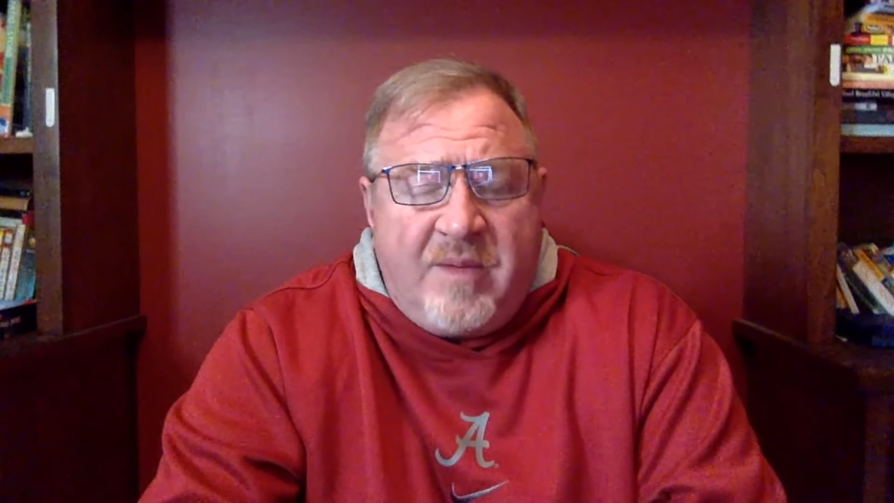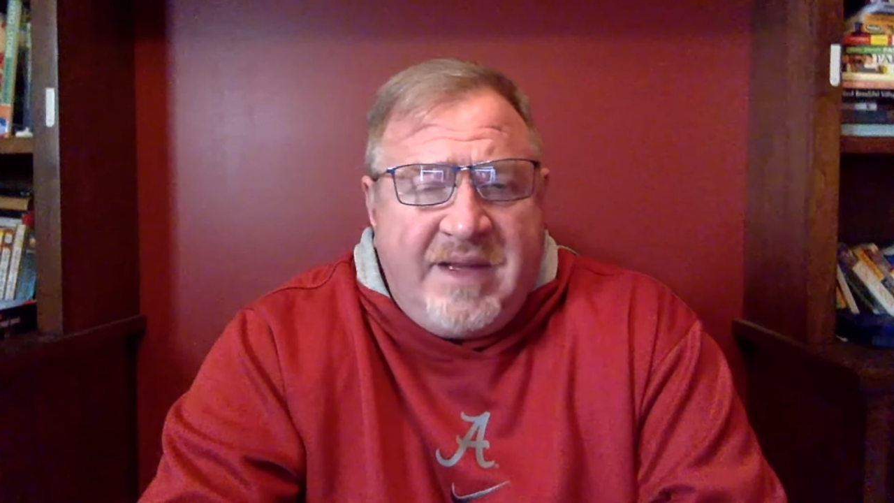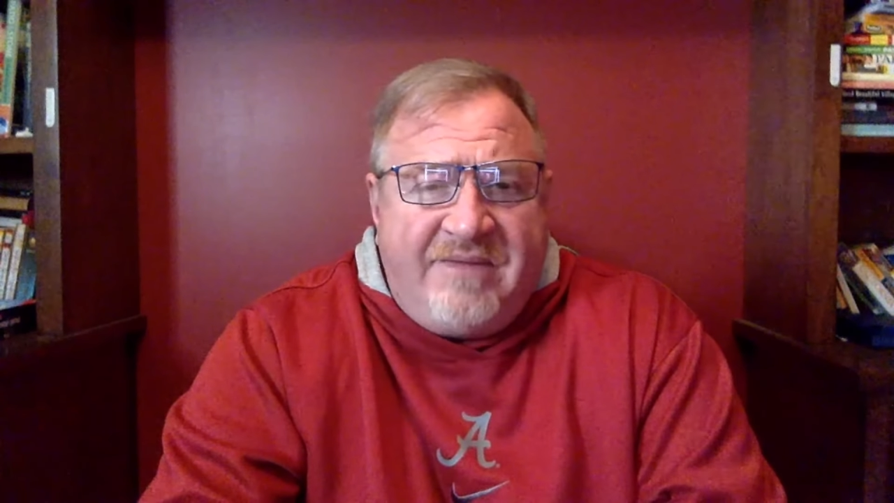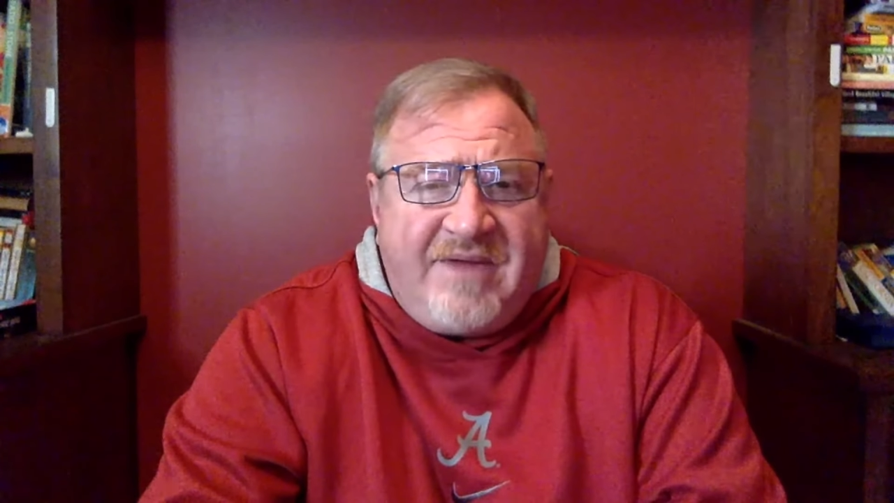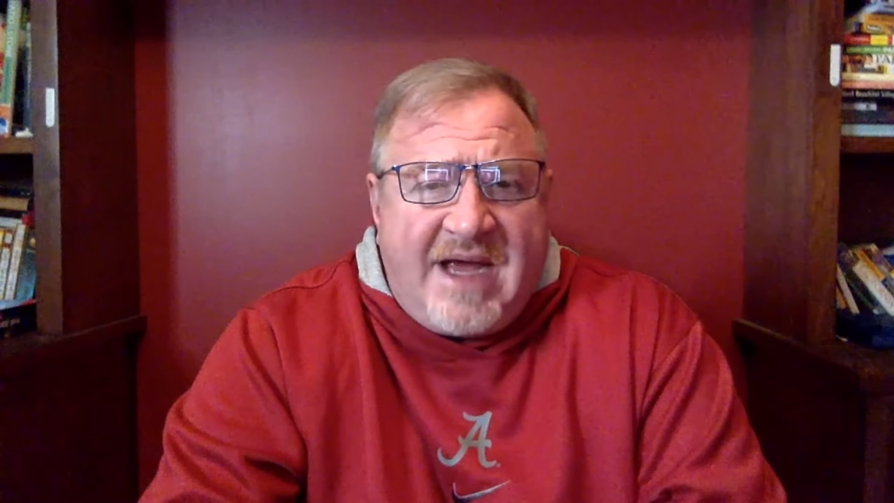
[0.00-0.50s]
I
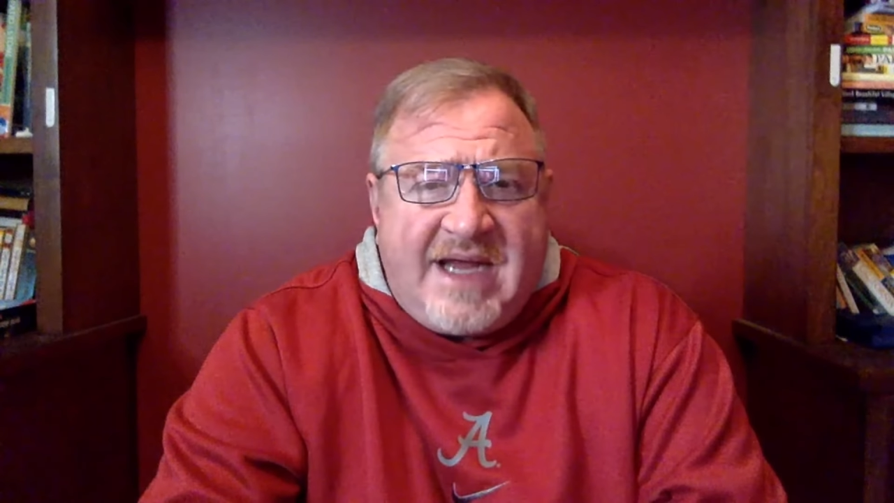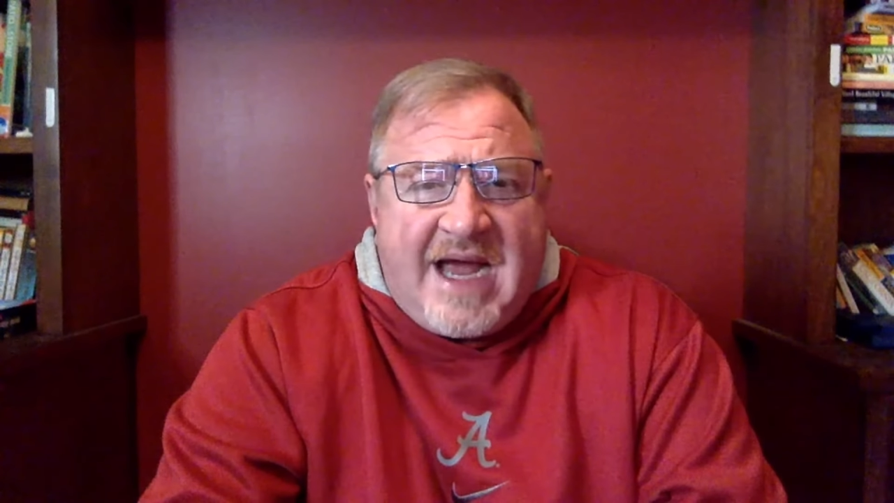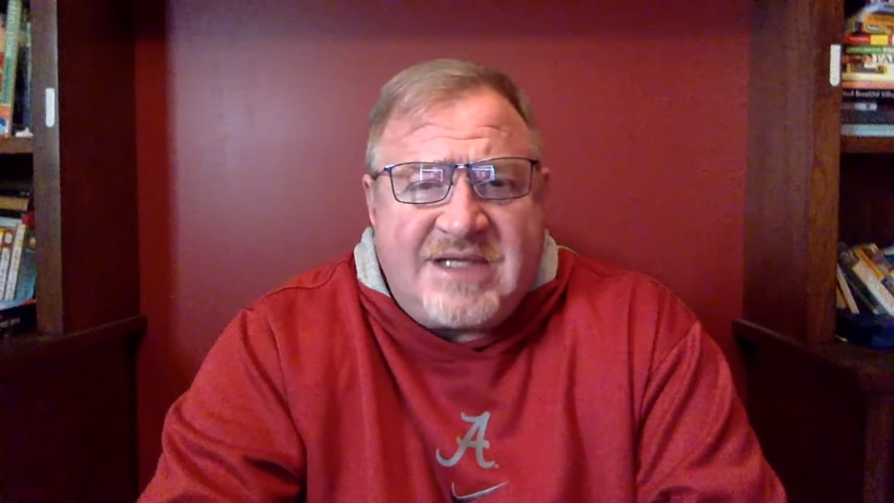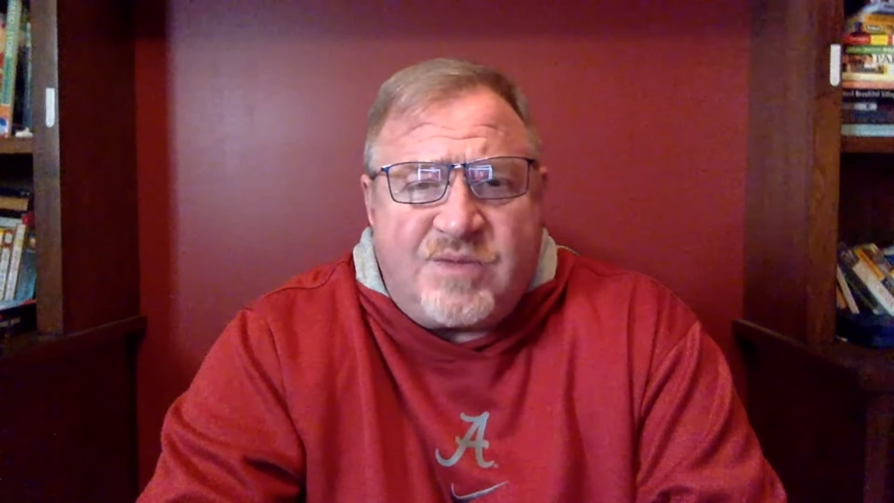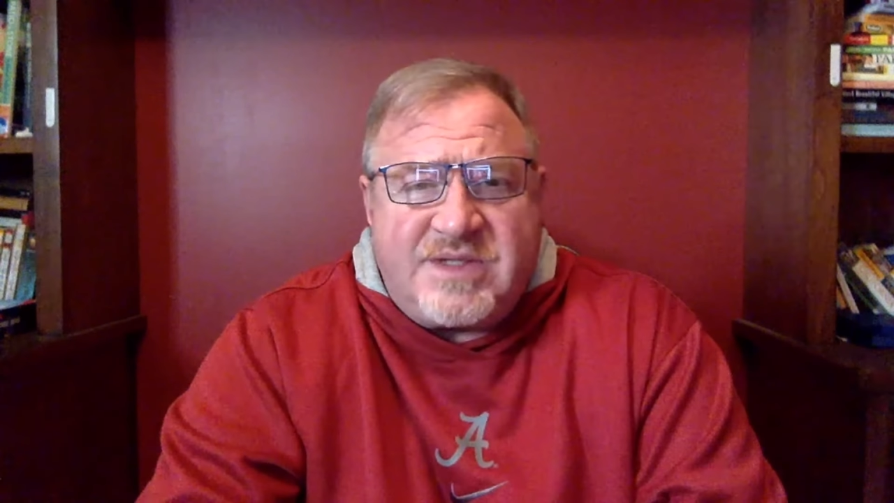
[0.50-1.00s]
mean, they've got
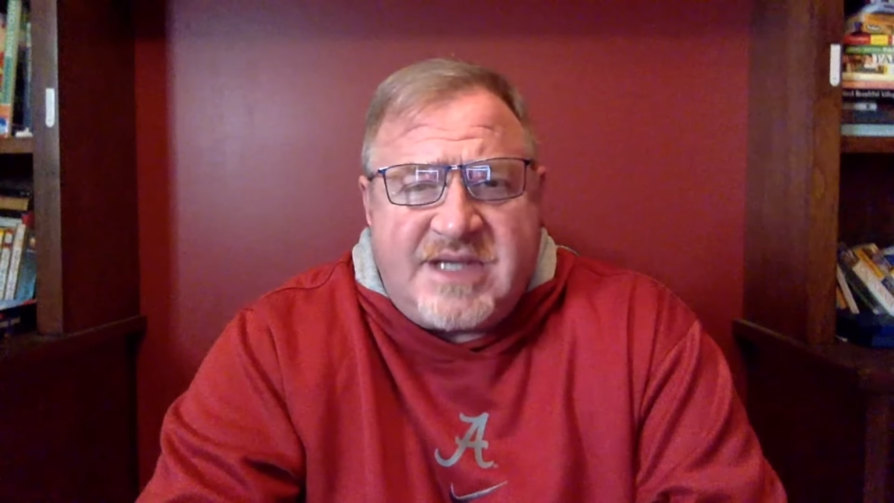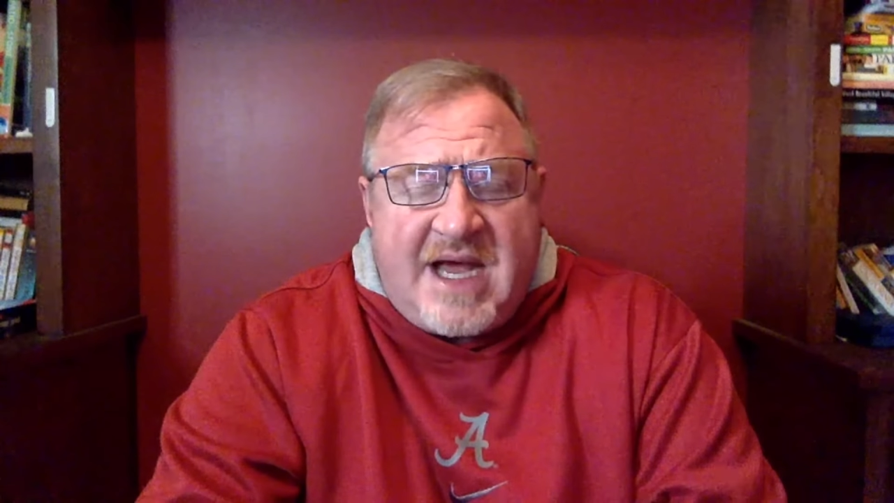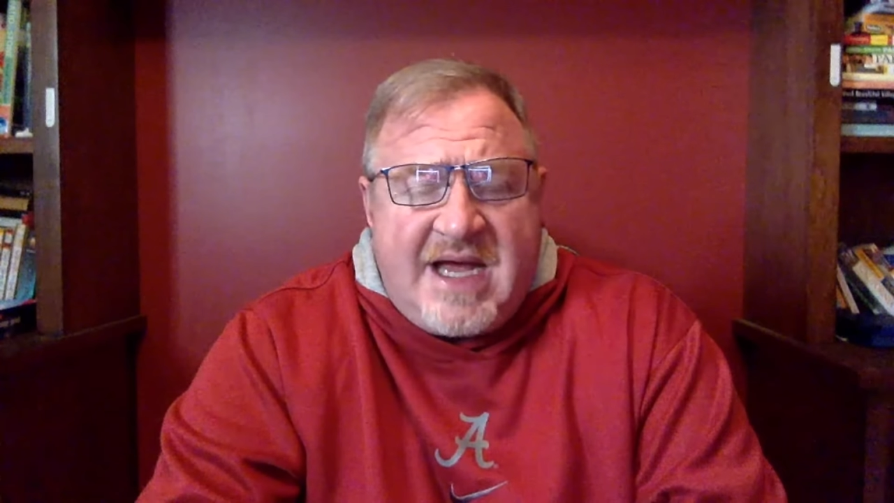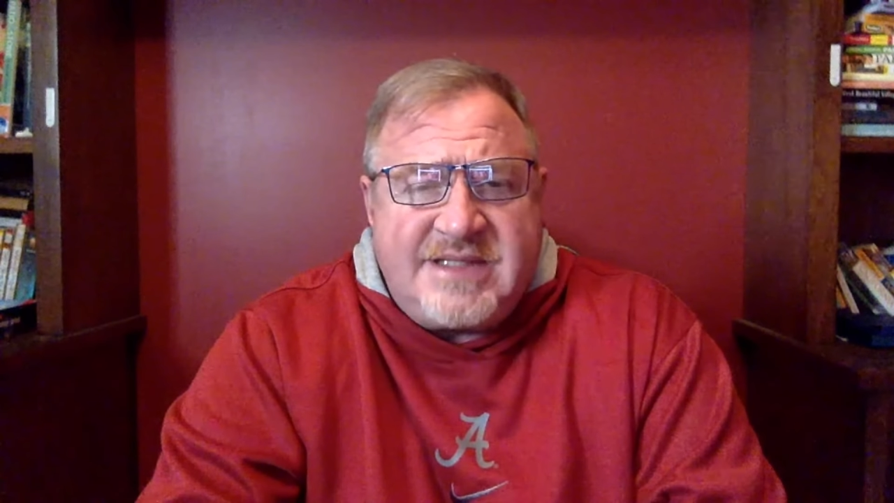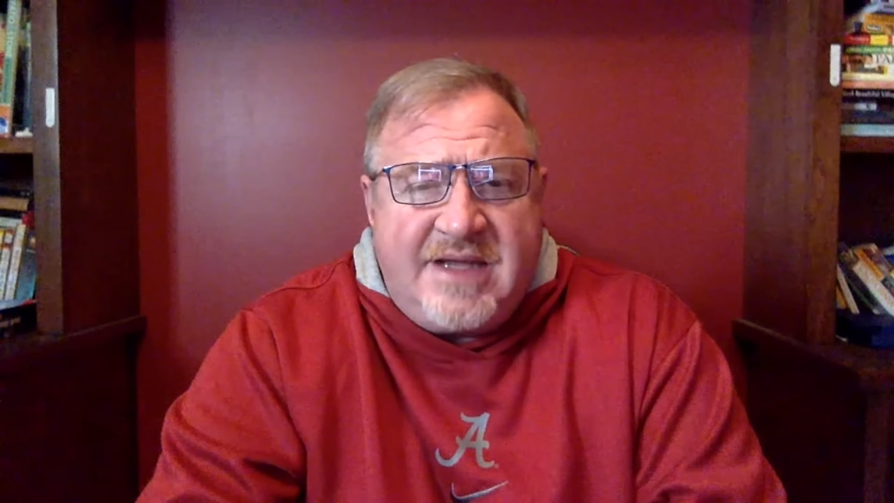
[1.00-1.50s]
guys with size.